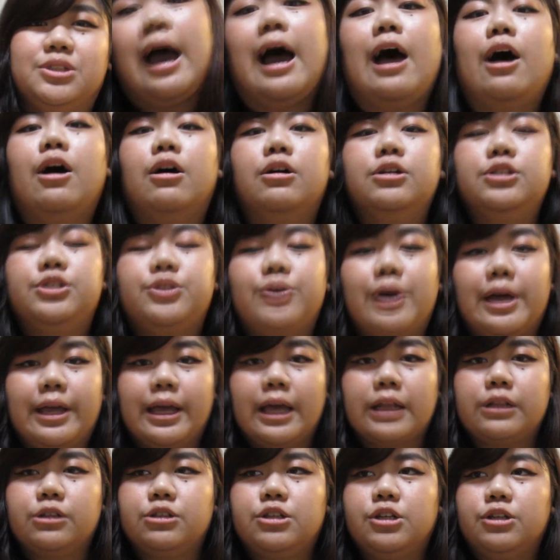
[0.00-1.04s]
How do I
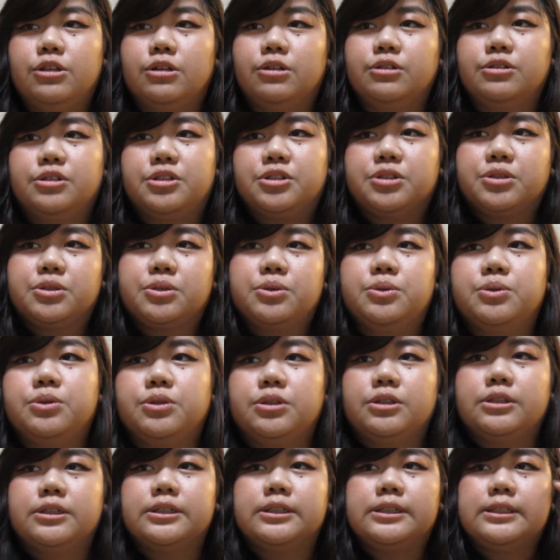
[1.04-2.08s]
get to those
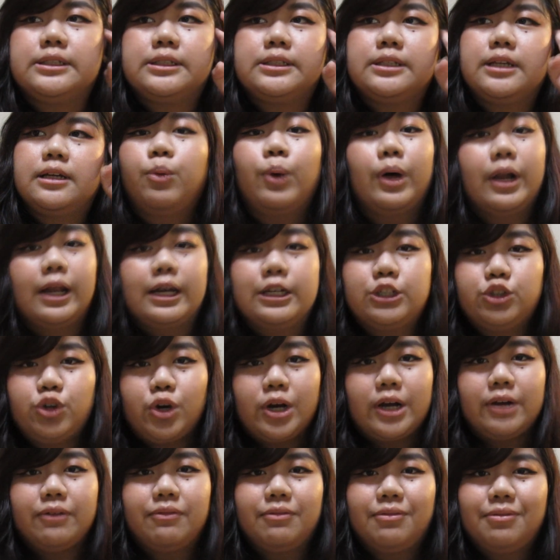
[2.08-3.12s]
schools while I
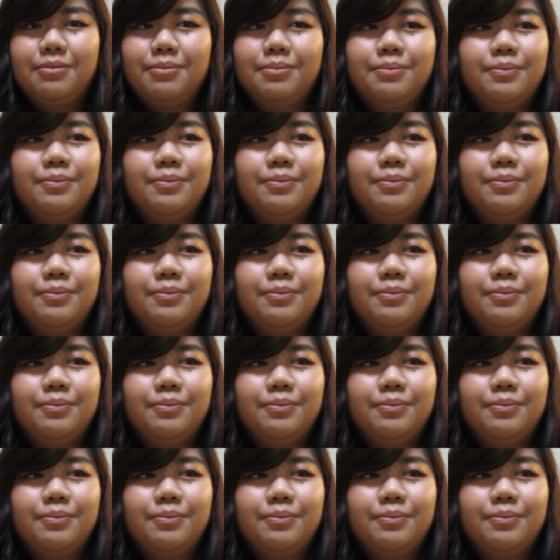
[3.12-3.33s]
drive?